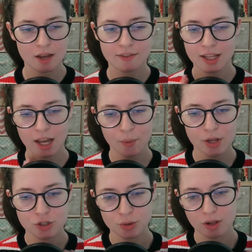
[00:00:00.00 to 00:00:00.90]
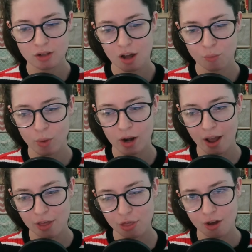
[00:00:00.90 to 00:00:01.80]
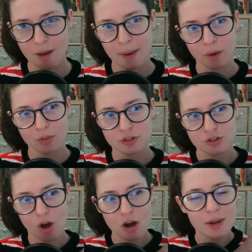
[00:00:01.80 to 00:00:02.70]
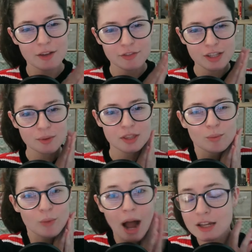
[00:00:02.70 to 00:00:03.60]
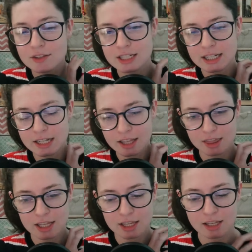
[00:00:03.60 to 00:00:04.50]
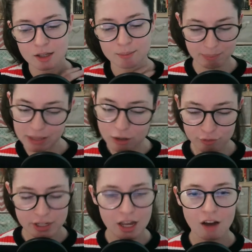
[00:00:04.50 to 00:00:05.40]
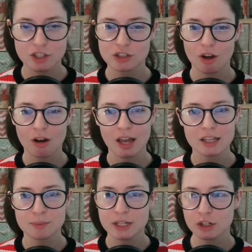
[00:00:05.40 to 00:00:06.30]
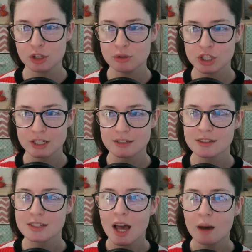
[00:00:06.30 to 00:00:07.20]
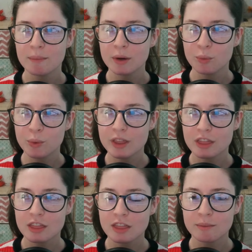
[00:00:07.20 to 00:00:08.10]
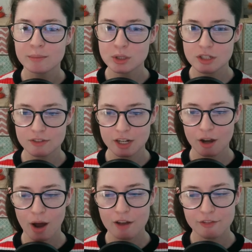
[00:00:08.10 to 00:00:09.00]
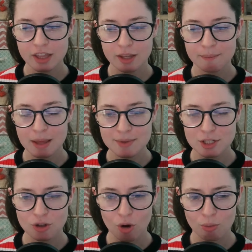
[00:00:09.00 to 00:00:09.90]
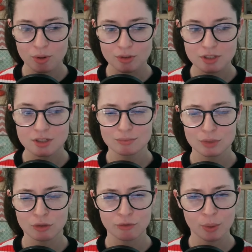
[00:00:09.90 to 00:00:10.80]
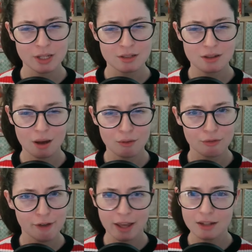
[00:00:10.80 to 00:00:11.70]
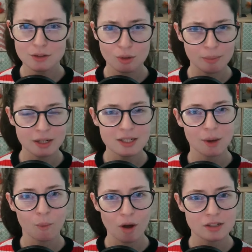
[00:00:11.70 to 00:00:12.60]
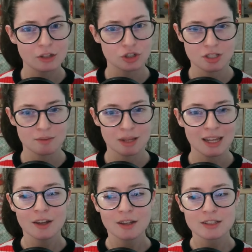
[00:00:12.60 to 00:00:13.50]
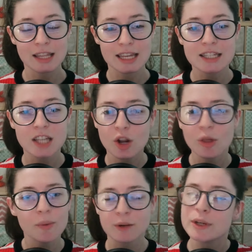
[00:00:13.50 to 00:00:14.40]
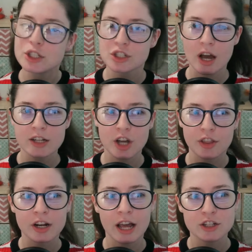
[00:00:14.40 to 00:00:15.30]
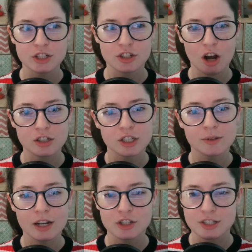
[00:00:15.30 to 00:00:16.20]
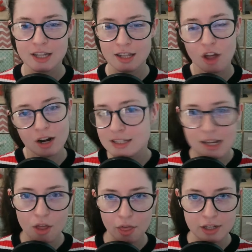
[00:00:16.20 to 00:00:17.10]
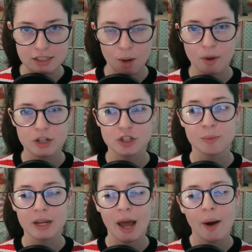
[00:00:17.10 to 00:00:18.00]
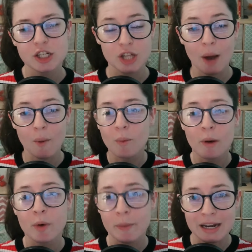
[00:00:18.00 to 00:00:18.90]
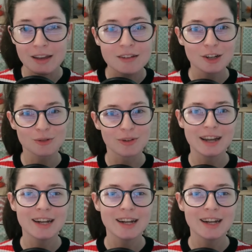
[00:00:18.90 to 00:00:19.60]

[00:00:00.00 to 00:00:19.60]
I feel like I went into a lot of what I thought about the song, but I feel like with I was seeing the POV of the song as being New Jeans, but with the music video, I feel like maybe it's almost the voice of fans or bunnies wanting just a minute saying, "Yes, I know that we we just saw each other and I just talked to you and I just thought I said all the things that I wanted to, but now I just I want one more minute." Right?